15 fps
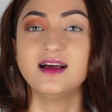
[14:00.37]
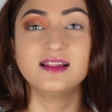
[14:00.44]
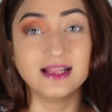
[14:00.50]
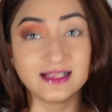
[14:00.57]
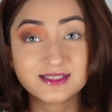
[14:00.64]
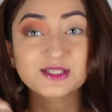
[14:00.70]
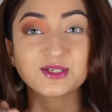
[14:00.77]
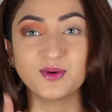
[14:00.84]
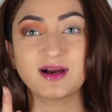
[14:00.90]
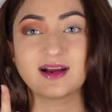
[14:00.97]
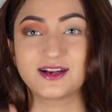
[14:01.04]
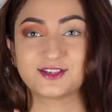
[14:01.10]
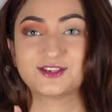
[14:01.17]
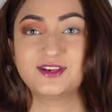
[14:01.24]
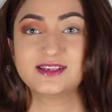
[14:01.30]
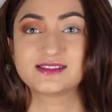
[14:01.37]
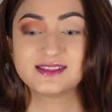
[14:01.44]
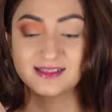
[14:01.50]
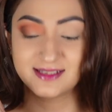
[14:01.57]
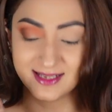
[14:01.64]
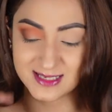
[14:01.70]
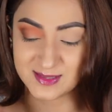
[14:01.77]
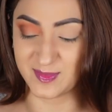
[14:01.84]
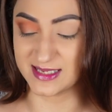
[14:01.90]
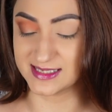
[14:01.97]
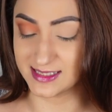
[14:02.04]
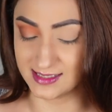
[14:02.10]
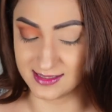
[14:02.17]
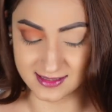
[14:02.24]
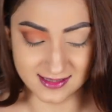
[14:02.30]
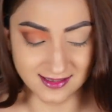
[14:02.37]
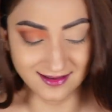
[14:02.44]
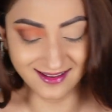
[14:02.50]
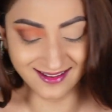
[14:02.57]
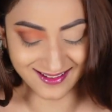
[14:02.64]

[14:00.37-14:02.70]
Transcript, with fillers: Let's do a cut crease and test my skills.